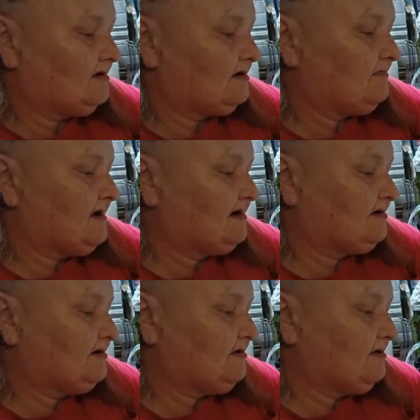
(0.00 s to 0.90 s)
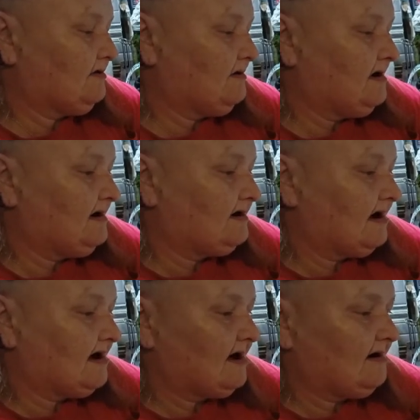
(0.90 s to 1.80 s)
Just make sure
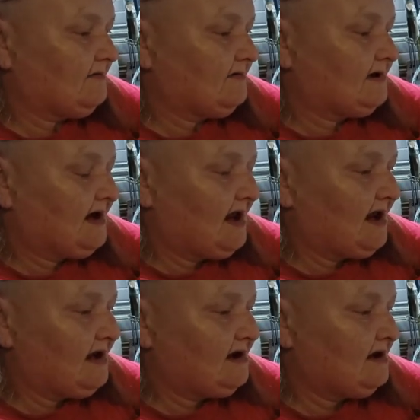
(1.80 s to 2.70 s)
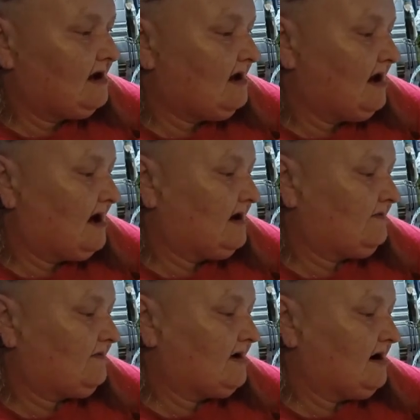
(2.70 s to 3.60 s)
that every day,
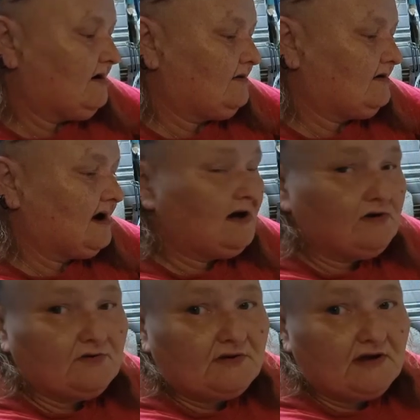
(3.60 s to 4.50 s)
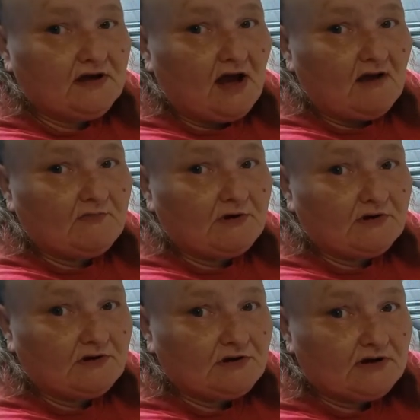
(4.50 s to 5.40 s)
every other day, you see I'm
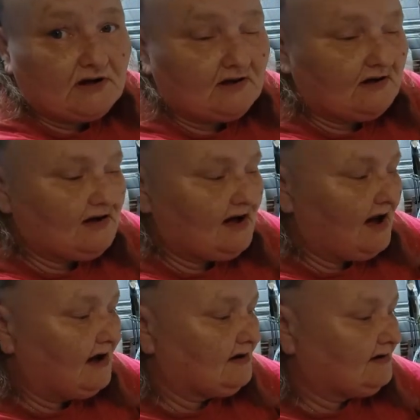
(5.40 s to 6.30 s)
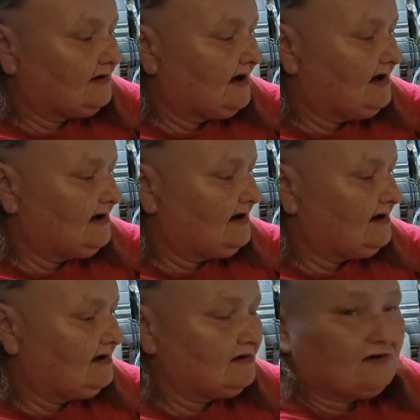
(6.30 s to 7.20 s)
just gently agitating
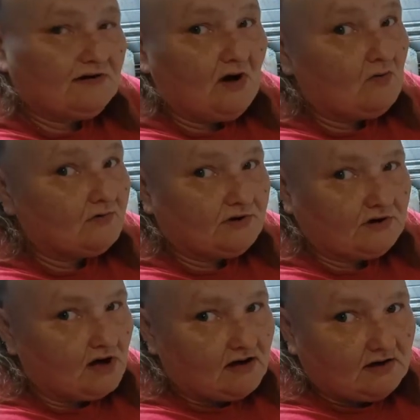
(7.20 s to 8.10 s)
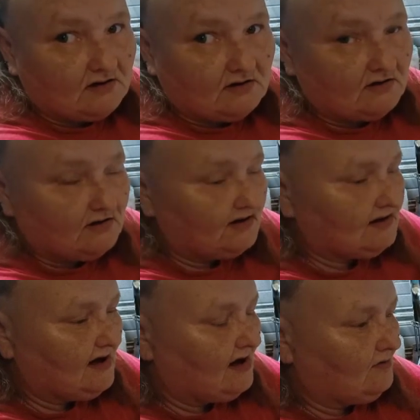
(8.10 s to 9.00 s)
it. Don't shake it.
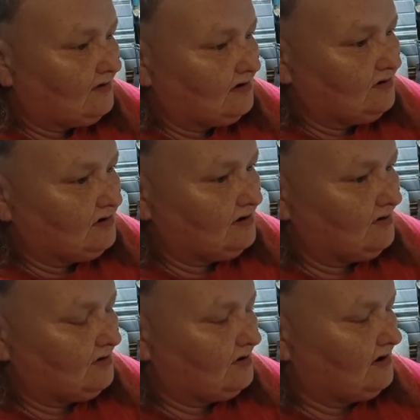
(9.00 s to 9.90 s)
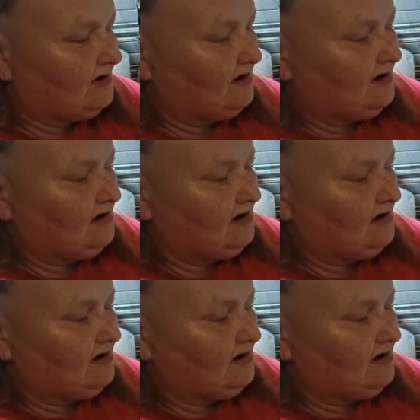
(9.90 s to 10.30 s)
It's not going to do you no good.